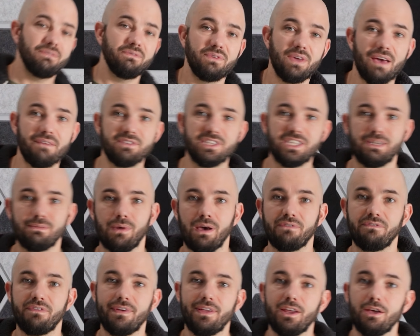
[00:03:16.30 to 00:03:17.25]
If you haven't seen
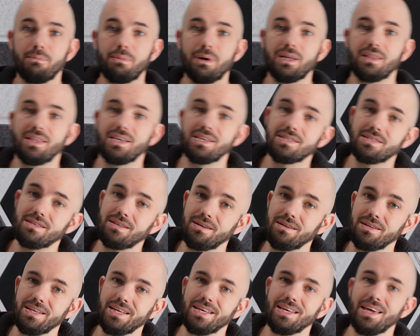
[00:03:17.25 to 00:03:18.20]
my video about this
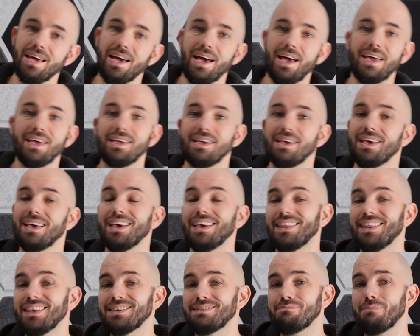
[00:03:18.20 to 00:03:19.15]
little neat guy,
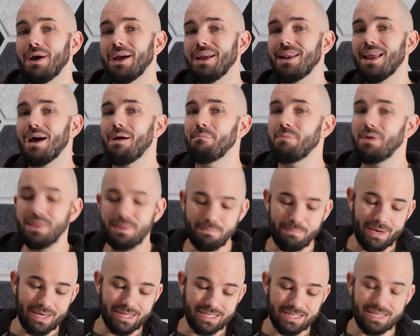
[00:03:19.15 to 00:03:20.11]
this might not be the
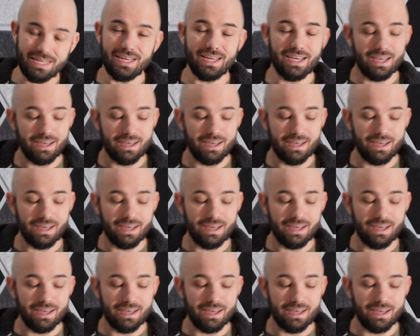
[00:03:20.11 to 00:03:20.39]
best